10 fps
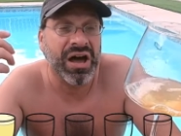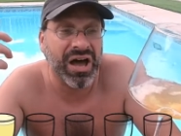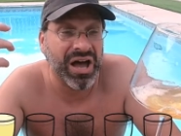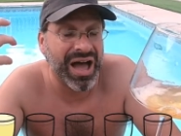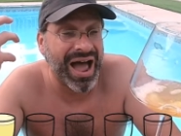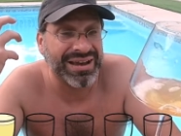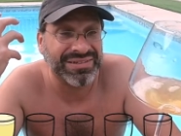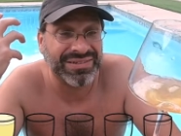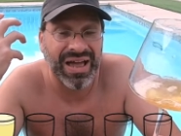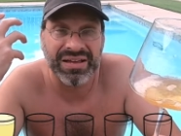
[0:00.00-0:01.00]
Uh, I
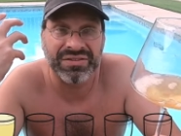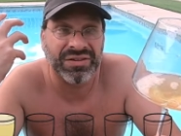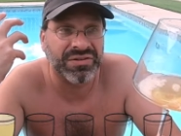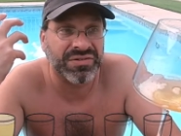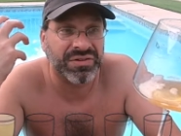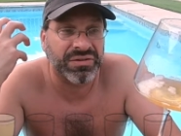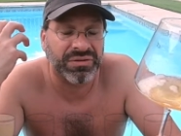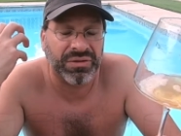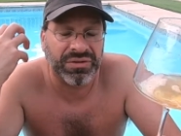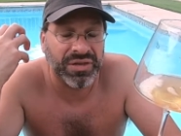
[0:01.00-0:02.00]
just, I there's the,
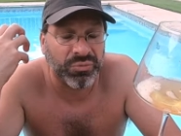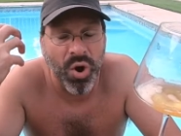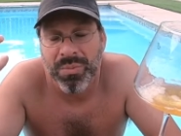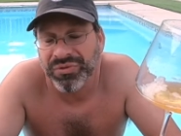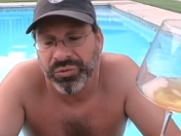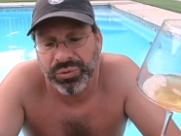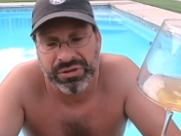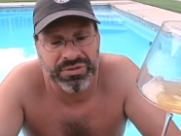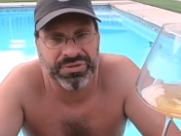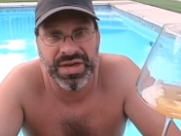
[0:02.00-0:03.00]
the, the aromas are
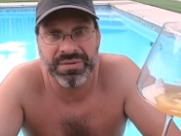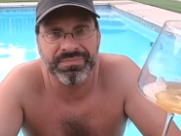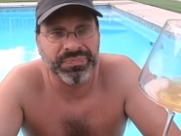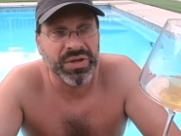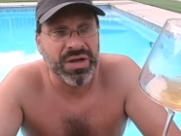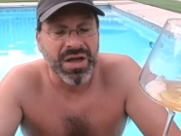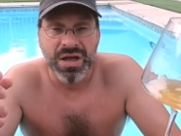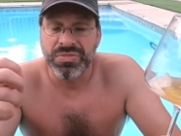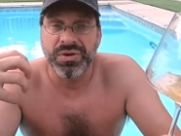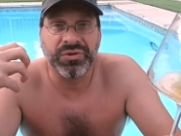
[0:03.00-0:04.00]
really thin.
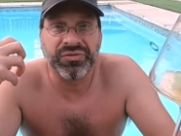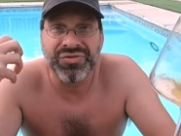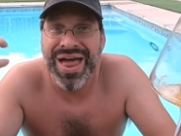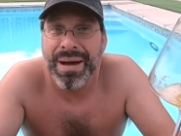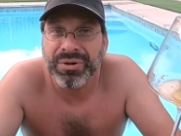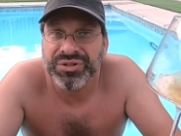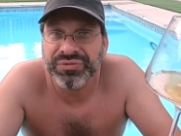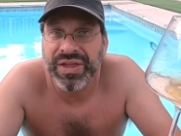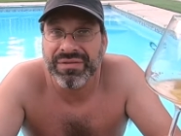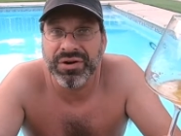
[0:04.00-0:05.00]
There's not much
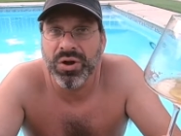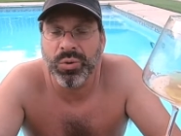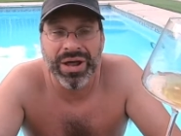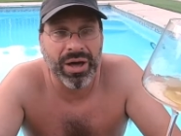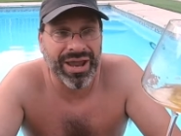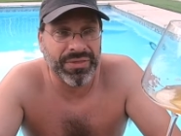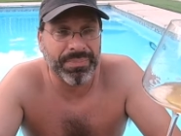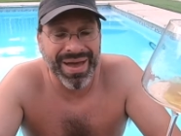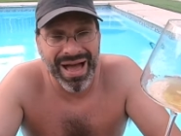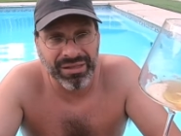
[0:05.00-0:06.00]
flavor going on on the
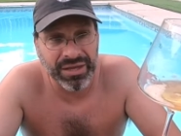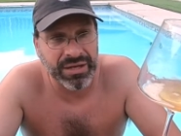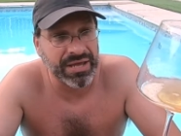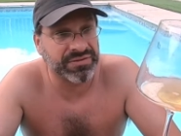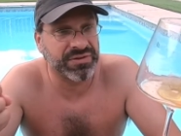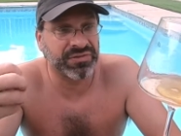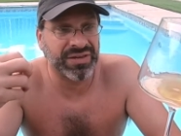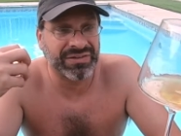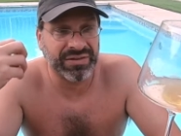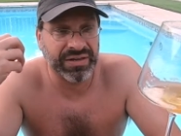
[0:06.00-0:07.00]
palate. It's
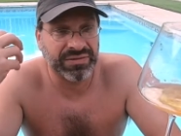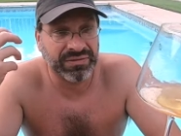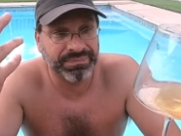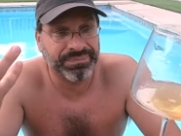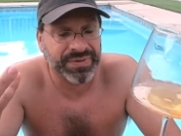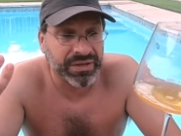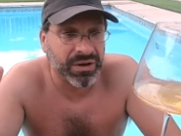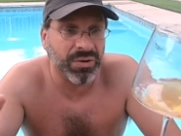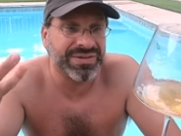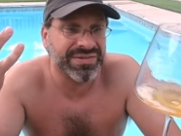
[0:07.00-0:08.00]
just, it's it's you
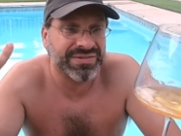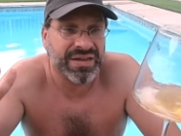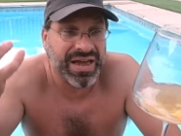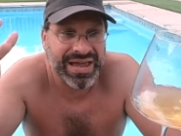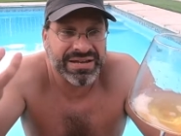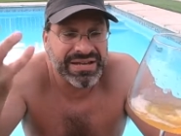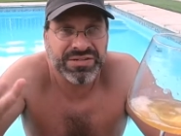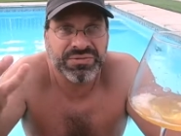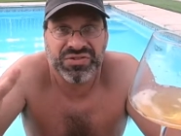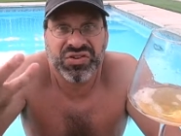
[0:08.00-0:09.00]
know, it's just it
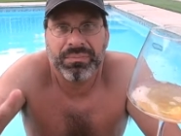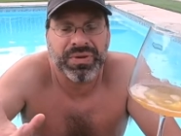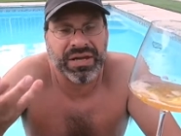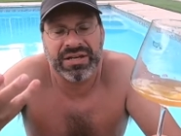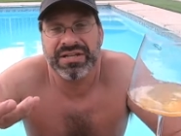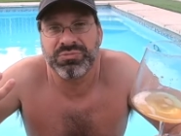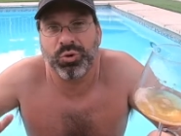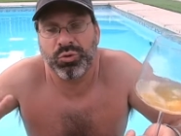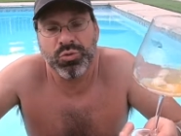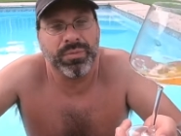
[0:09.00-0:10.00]
needs something. It needs
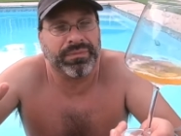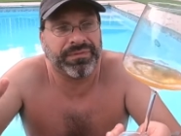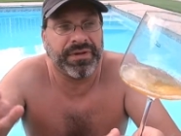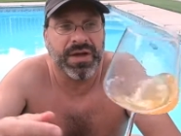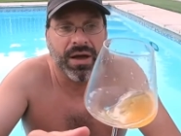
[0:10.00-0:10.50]
more oomph.